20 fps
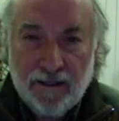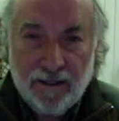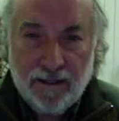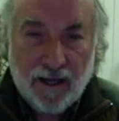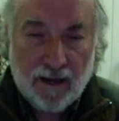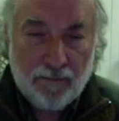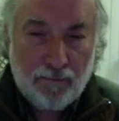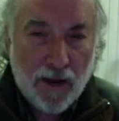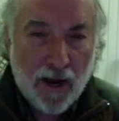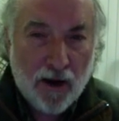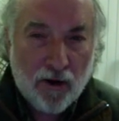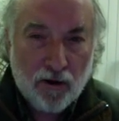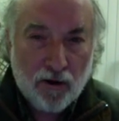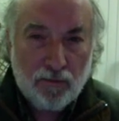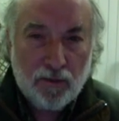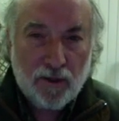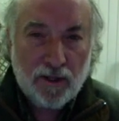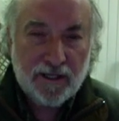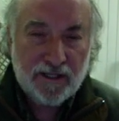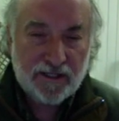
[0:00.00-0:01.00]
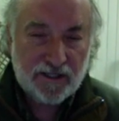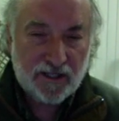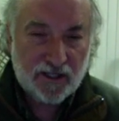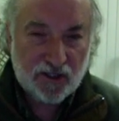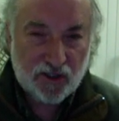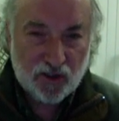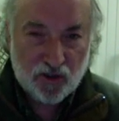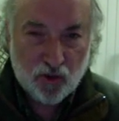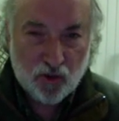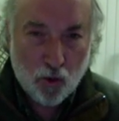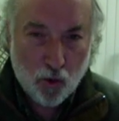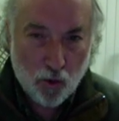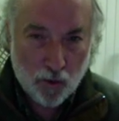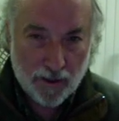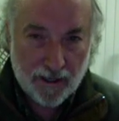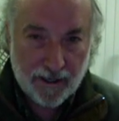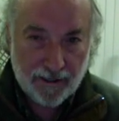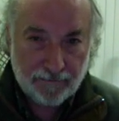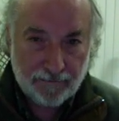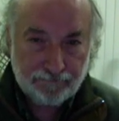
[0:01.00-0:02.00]
a parable is a
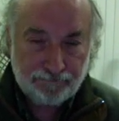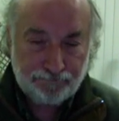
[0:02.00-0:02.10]
story